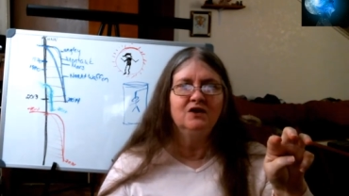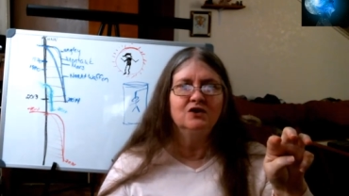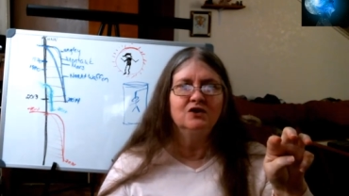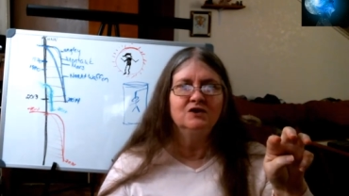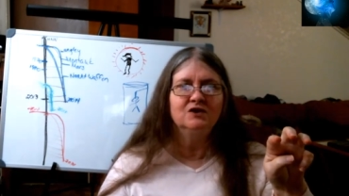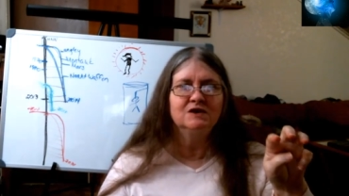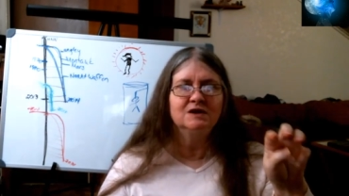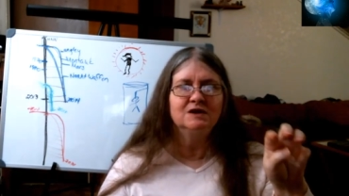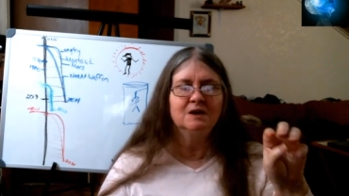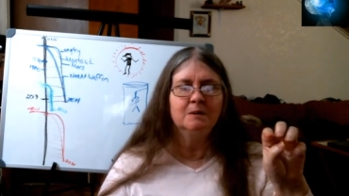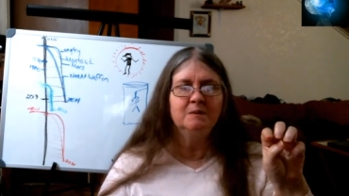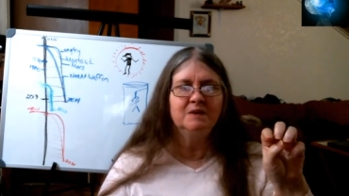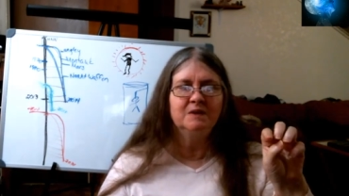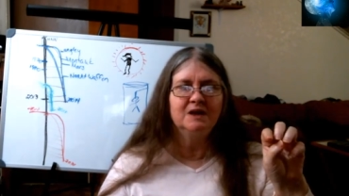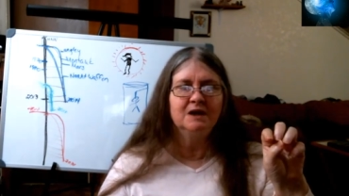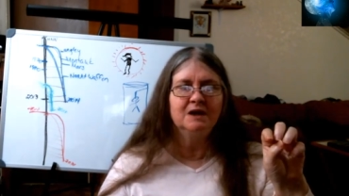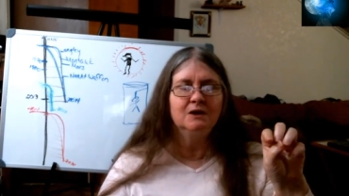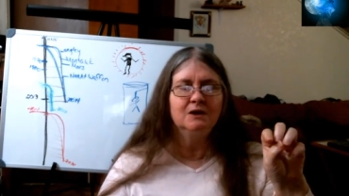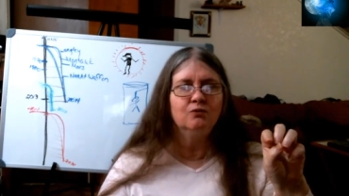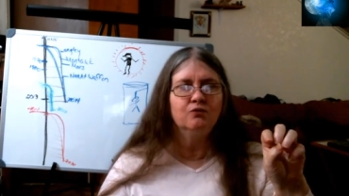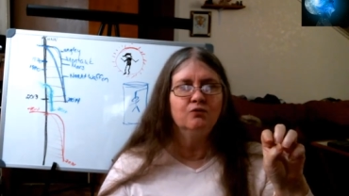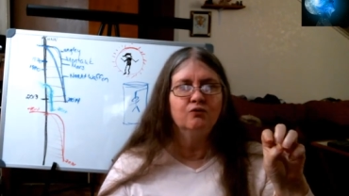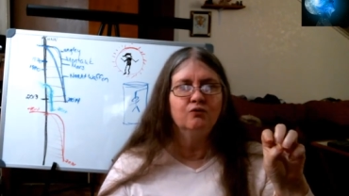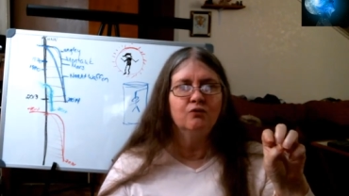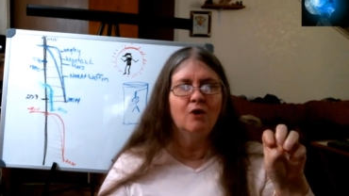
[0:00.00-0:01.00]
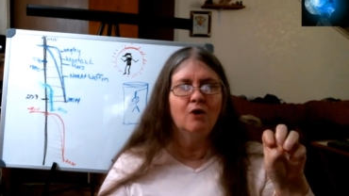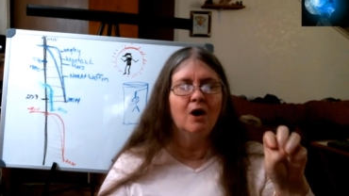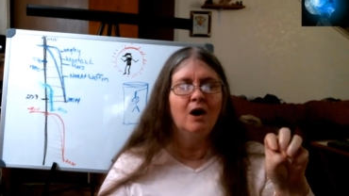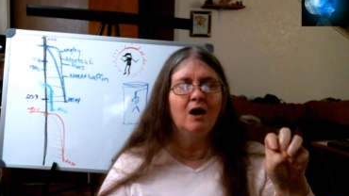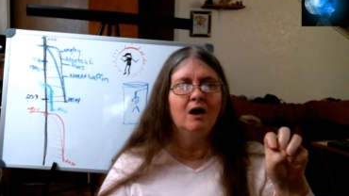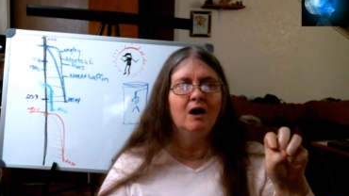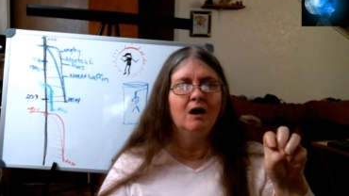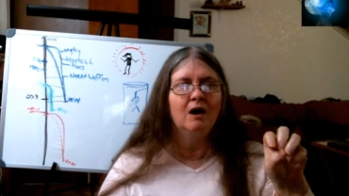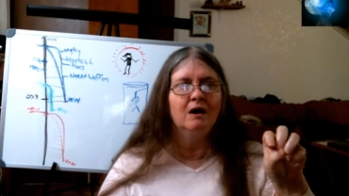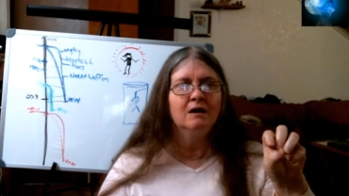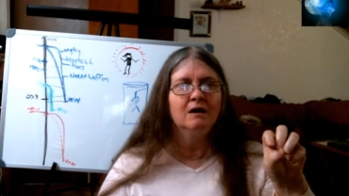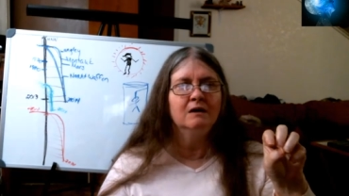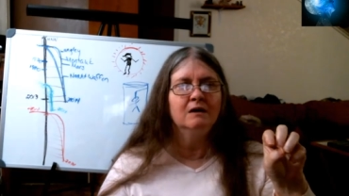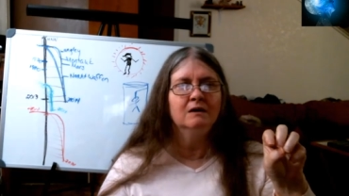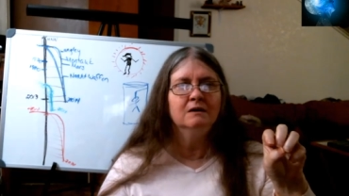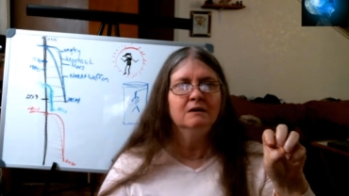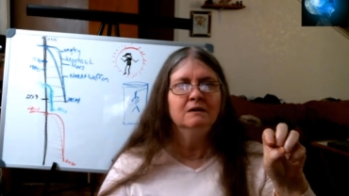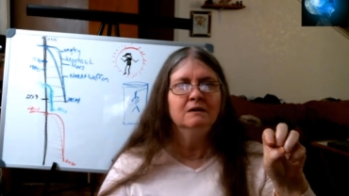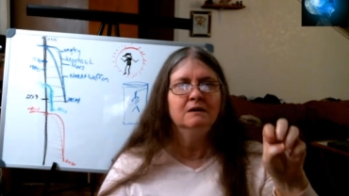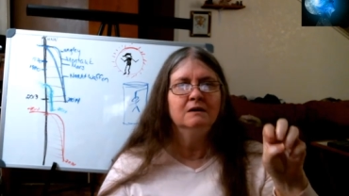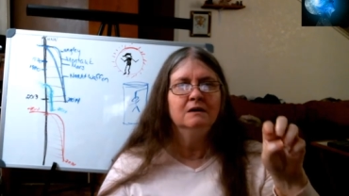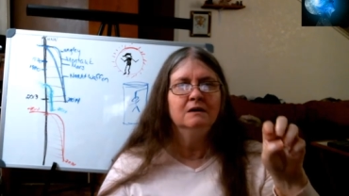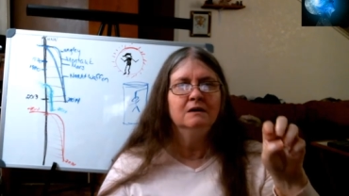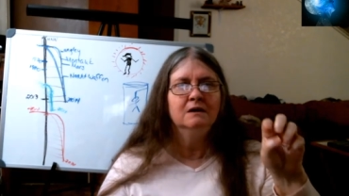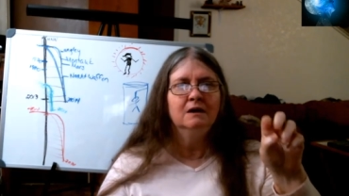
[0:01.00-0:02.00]
but if there's something
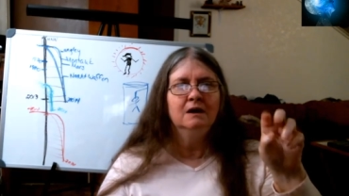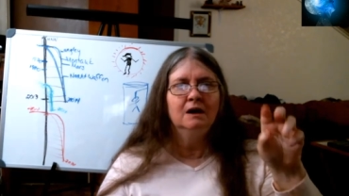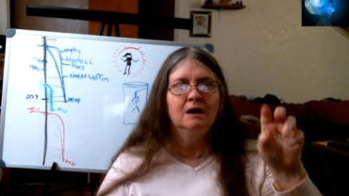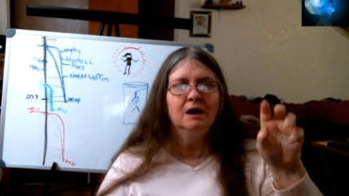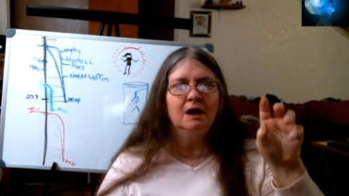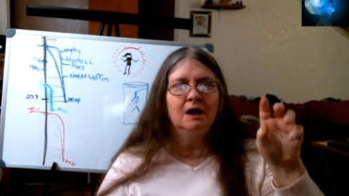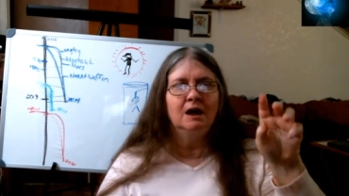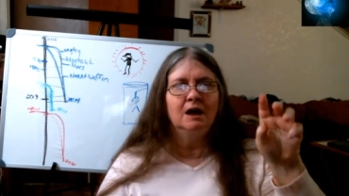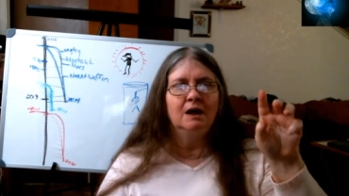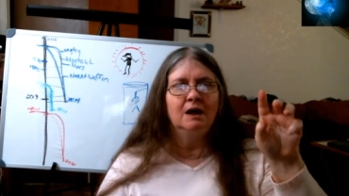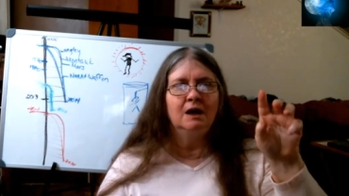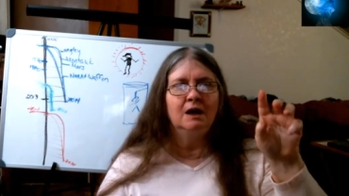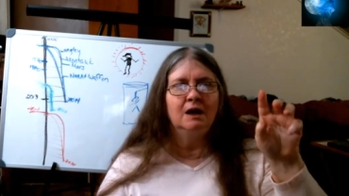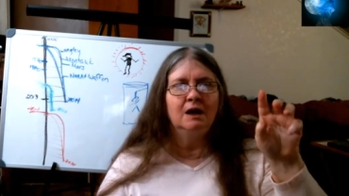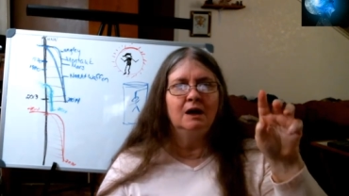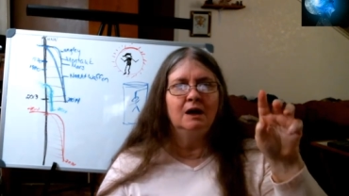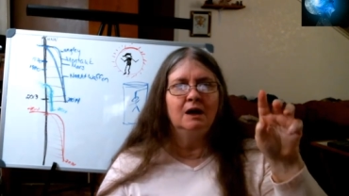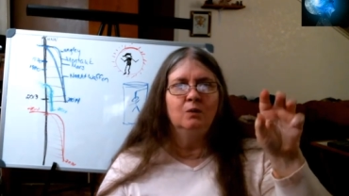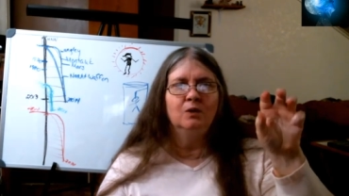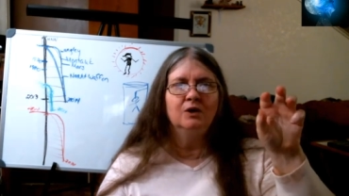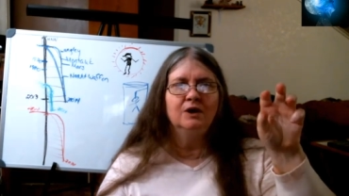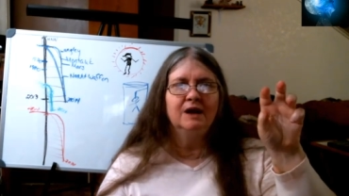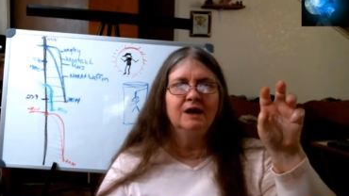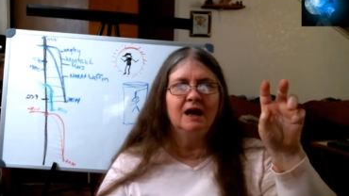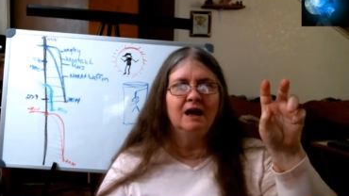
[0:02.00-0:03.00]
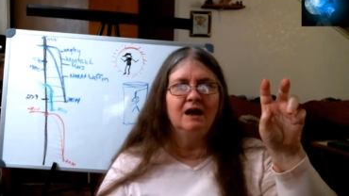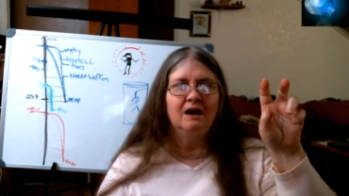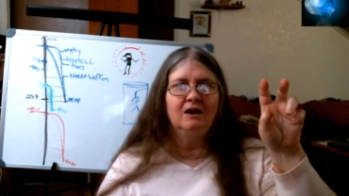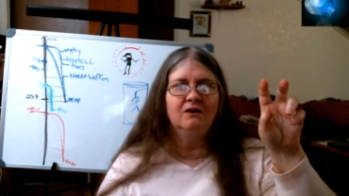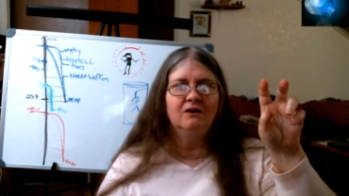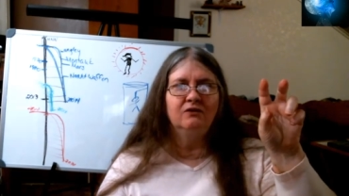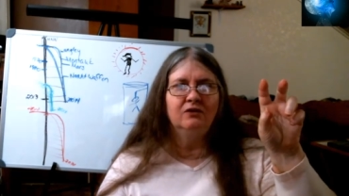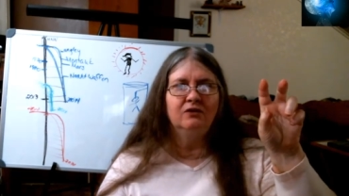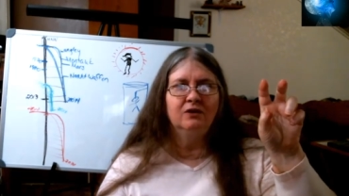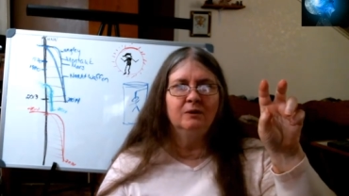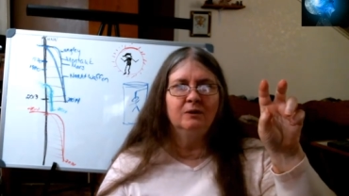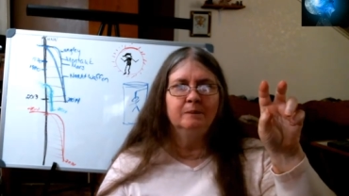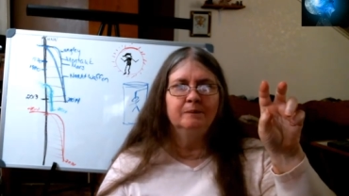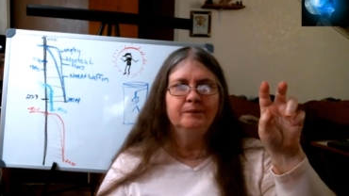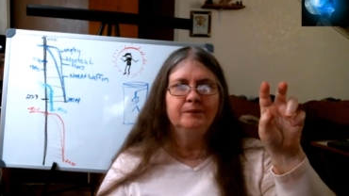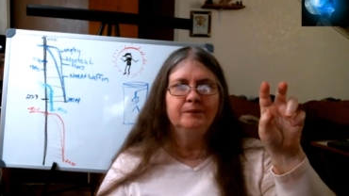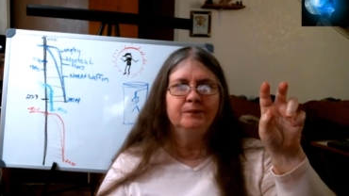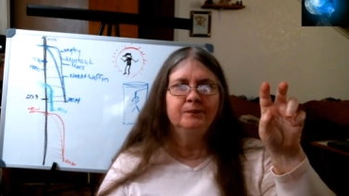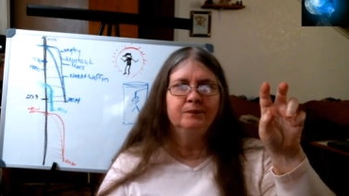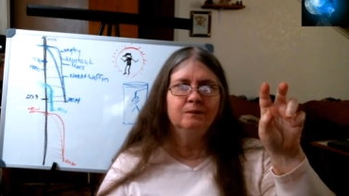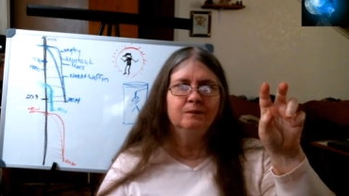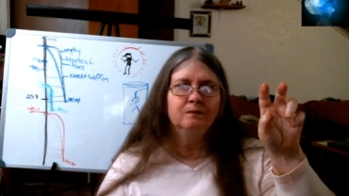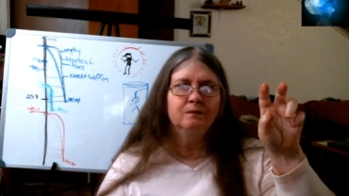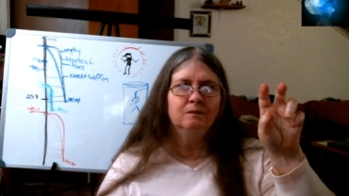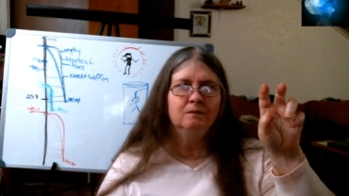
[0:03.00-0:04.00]
wrong, it will
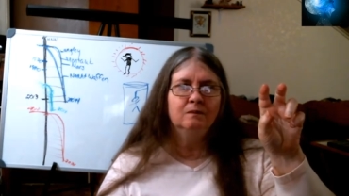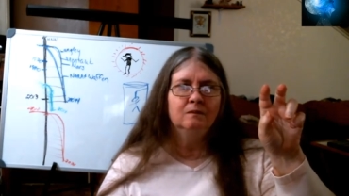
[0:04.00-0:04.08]
give